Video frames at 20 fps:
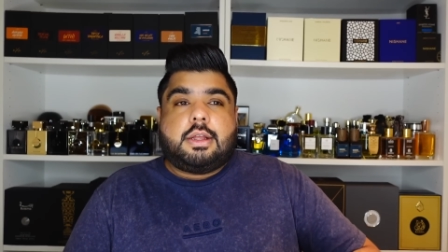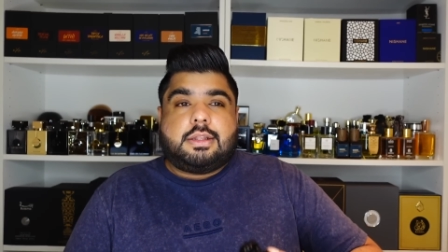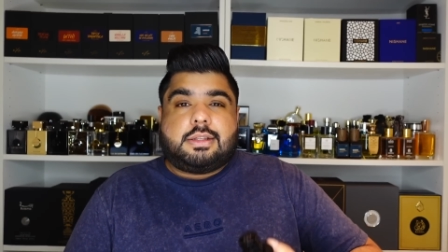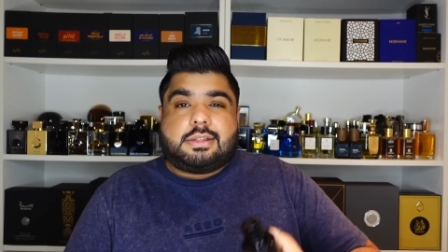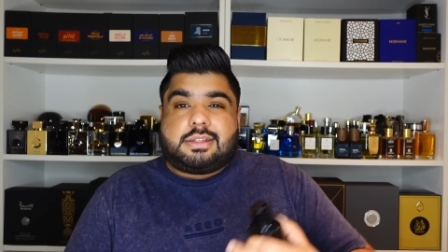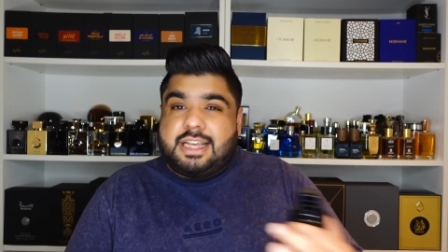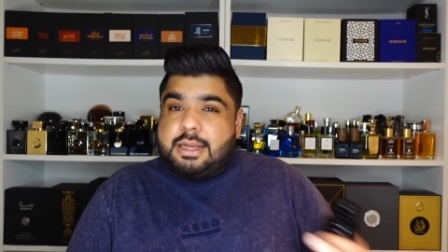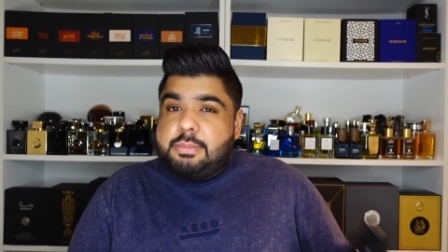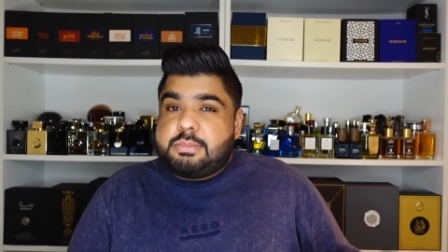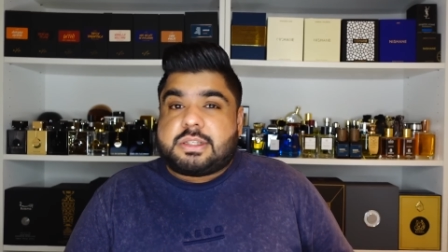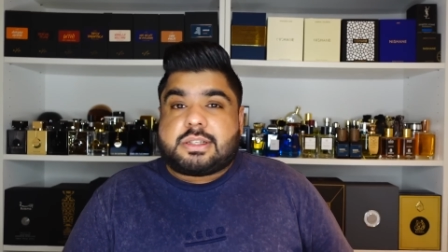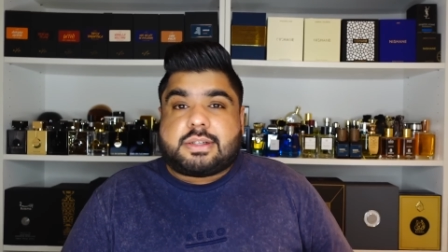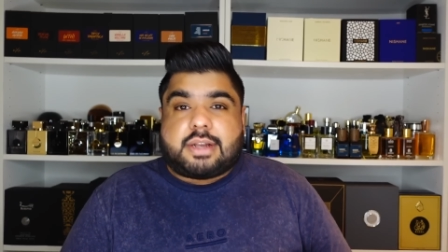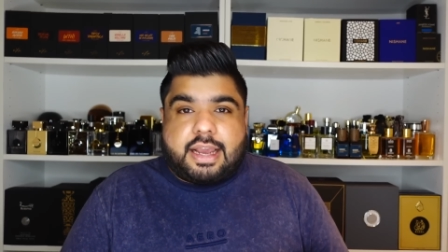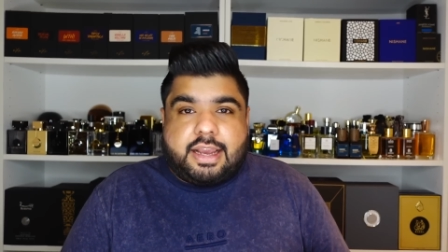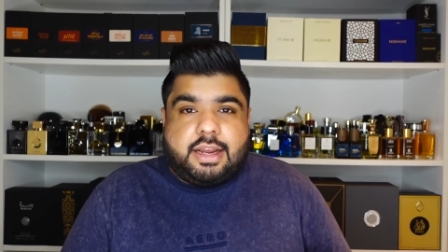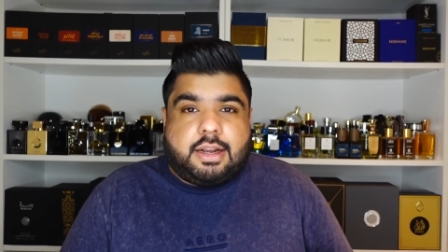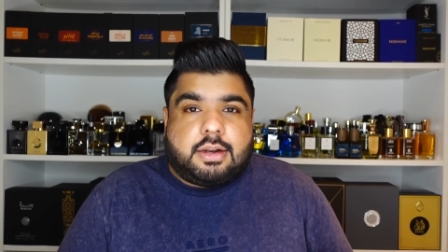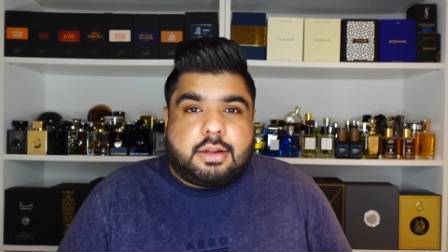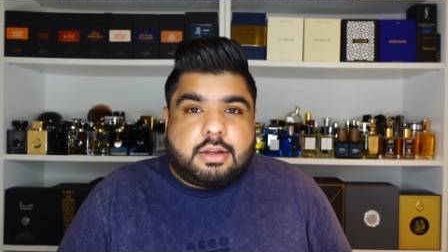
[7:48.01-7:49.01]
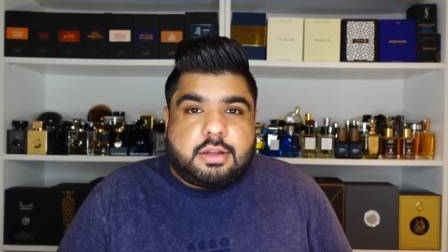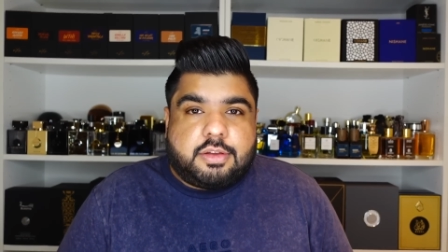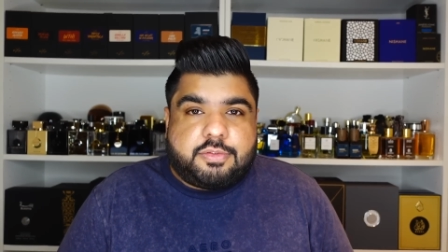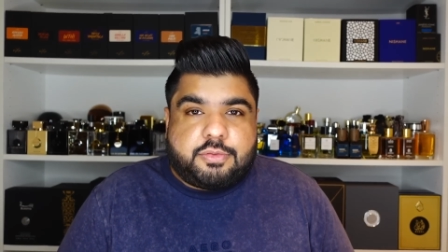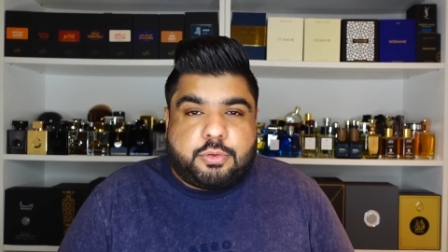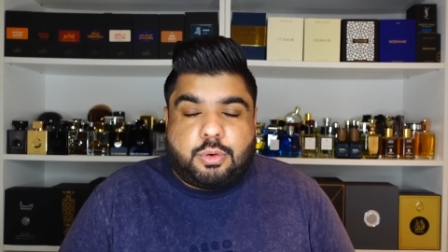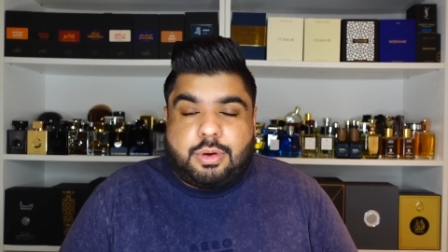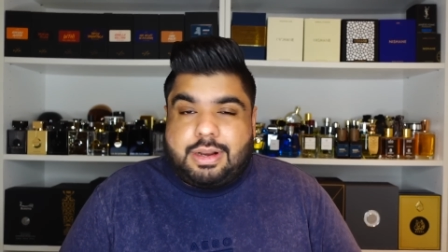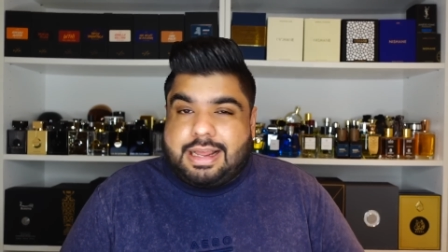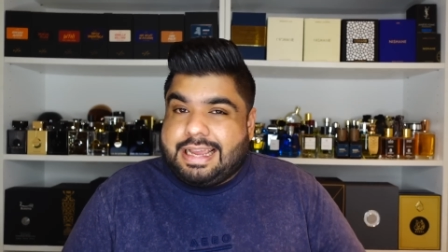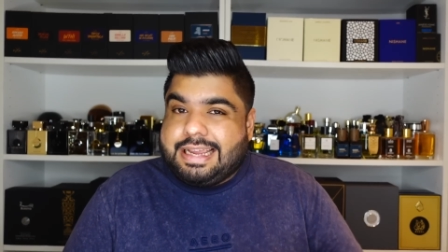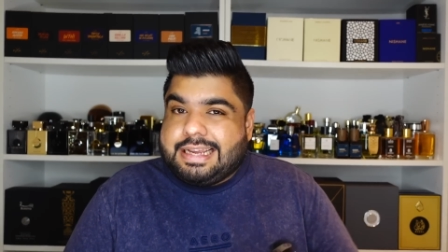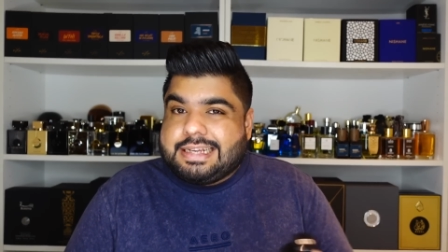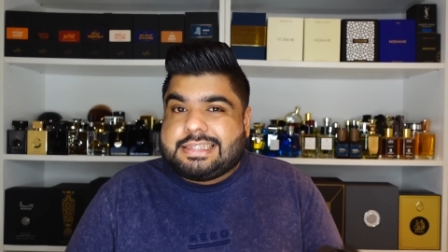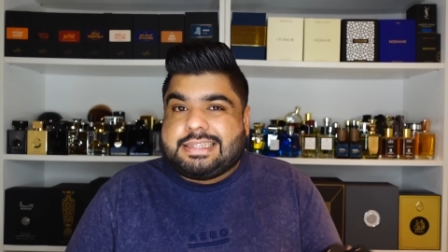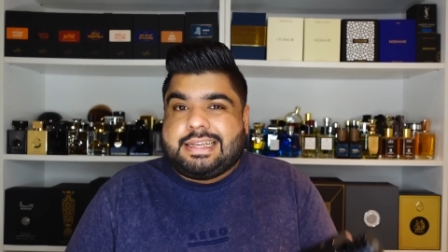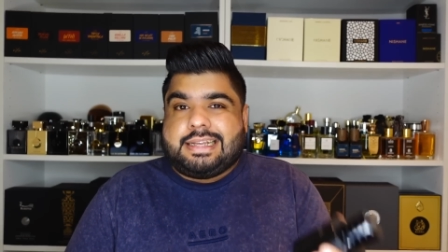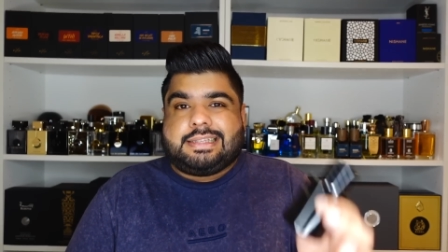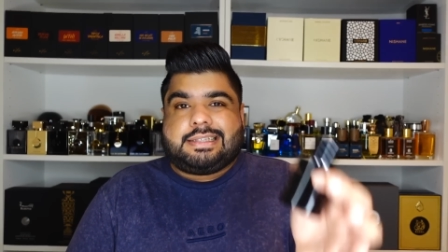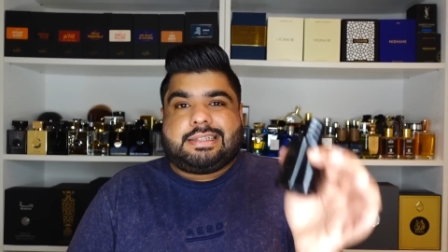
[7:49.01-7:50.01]
the same style if you like
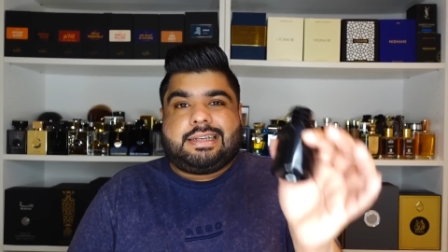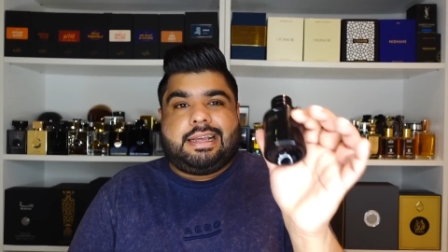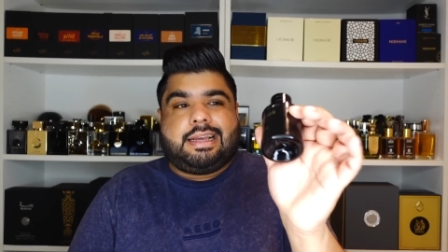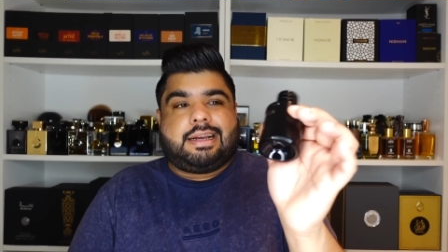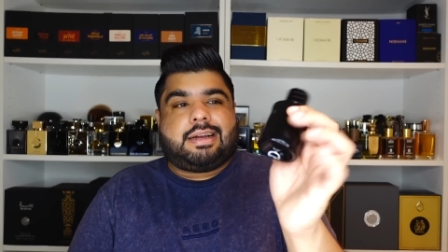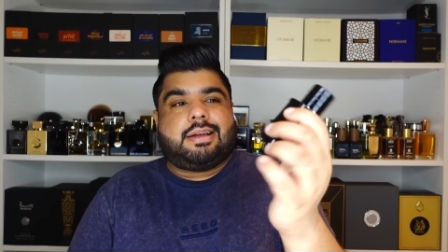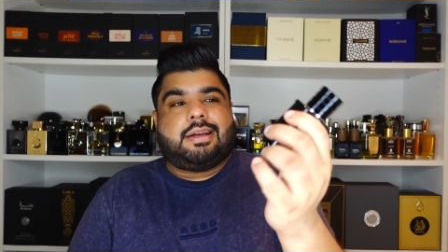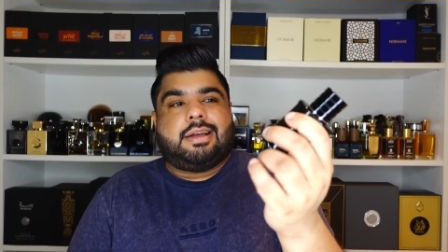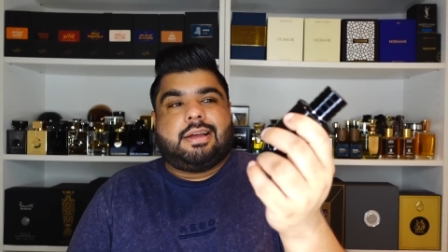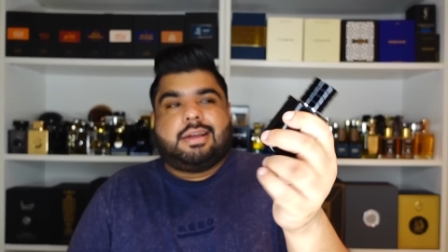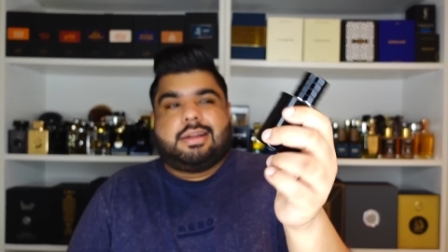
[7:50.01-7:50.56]
sense like